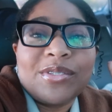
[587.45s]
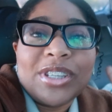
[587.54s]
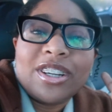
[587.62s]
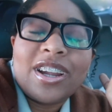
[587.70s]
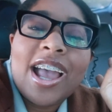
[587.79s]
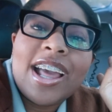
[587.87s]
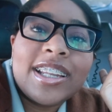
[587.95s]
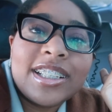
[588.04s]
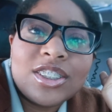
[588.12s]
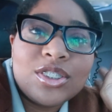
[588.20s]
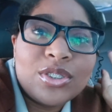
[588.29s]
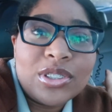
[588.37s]
we are
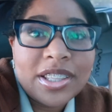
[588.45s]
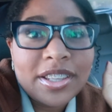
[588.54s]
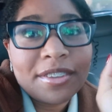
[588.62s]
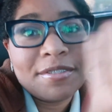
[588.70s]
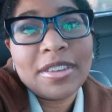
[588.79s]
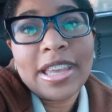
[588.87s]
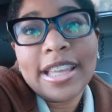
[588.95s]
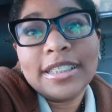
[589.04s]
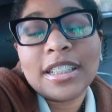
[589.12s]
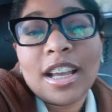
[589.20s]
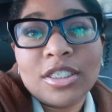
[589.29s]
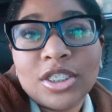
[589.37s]
headed to the
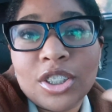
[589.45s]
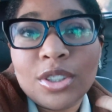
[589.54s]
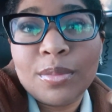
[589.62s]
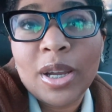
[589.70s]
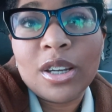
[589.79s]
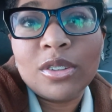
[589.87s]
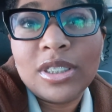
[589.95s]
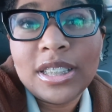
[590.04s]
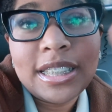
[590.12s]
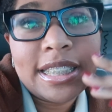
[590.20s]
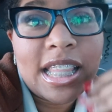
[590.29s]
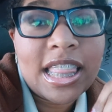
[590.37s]
event I'll show you my
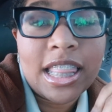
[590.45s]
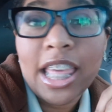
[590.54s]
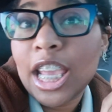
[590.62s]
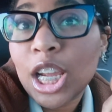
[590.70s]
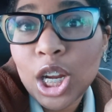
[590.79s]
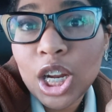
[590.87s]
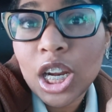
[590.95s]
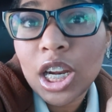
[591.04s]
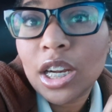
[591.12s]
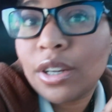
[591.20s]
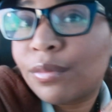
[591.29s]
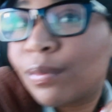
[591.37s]
OTD there